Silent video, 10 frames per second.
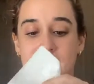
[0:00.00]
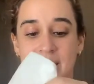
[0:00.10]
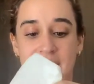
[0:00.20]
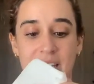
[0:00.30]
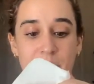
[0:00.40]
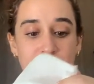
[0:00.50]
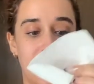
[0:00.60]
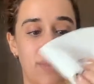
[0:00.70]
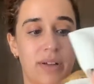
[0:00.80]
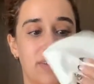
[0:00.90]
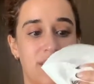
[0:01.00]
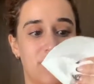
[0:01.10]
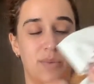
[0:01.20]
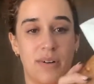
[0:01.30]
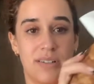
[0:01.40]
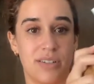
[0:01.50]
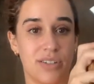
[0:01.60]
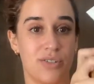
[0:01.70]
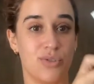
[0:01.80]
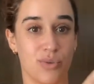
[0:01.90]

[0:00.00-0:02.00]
skin pretty well, you want to